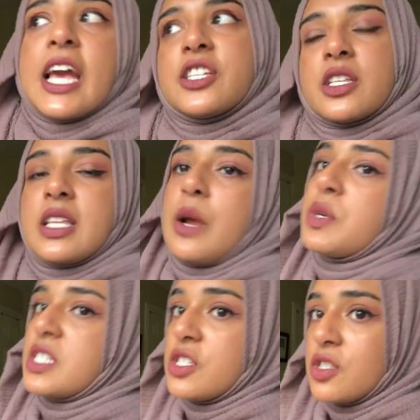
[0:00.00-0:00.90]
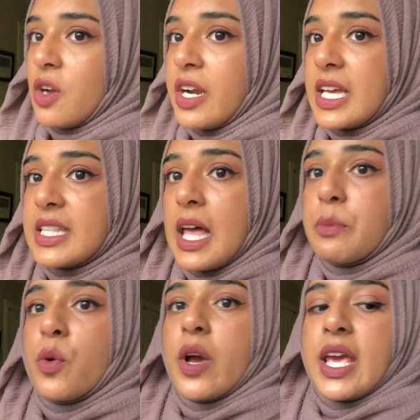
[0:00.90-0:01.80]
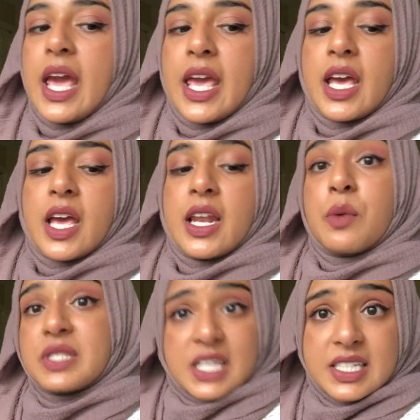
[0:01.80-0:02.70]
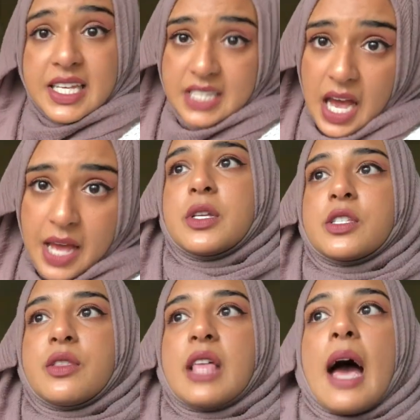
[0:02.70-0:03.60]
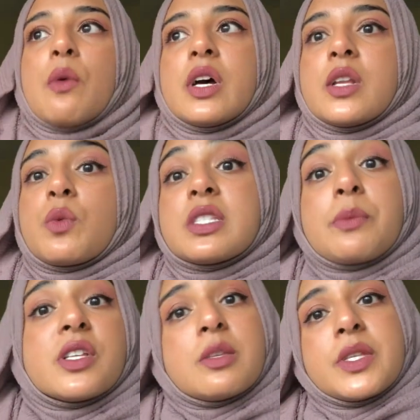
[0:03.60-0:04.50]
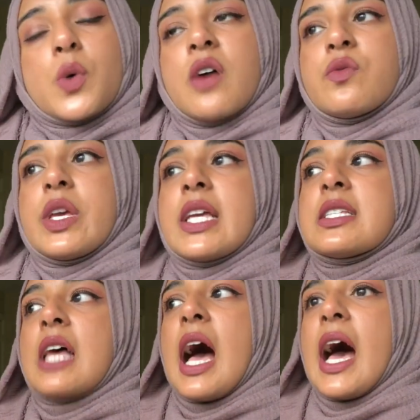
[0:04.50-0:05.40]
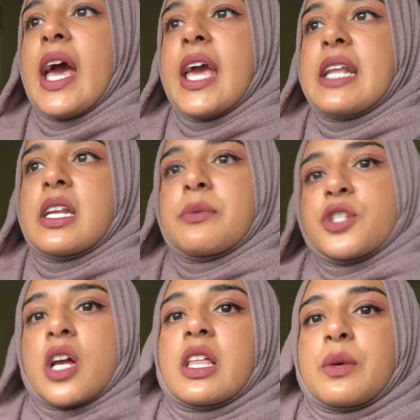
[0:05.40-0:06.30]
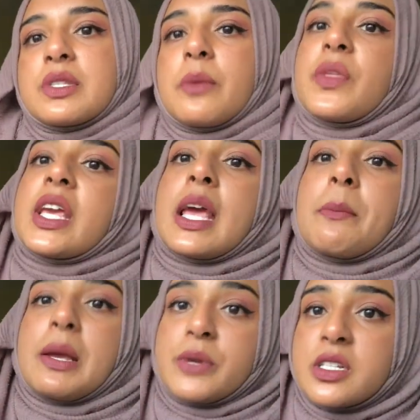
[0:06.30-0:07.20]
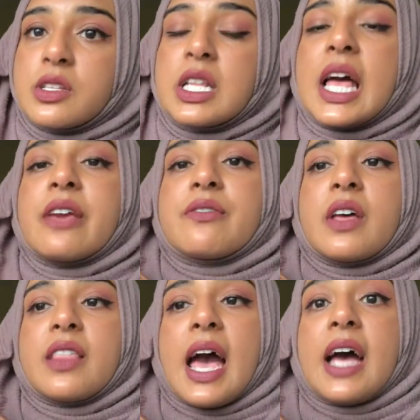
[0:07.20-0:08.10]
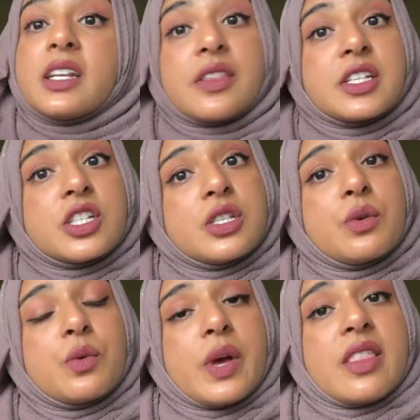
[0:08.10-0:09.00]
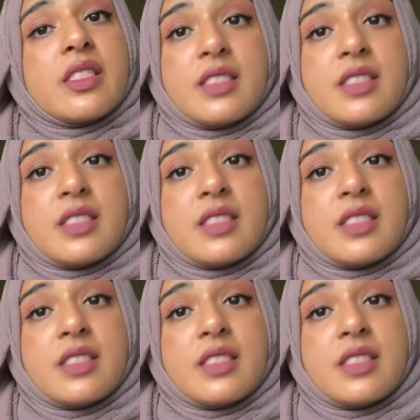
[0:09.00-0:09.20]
It's just that I wasn't starting at that point and it was going to take time. So that one was supposed to be 12 weeks. I ended up struggling with something in my personal life that had nothing to do with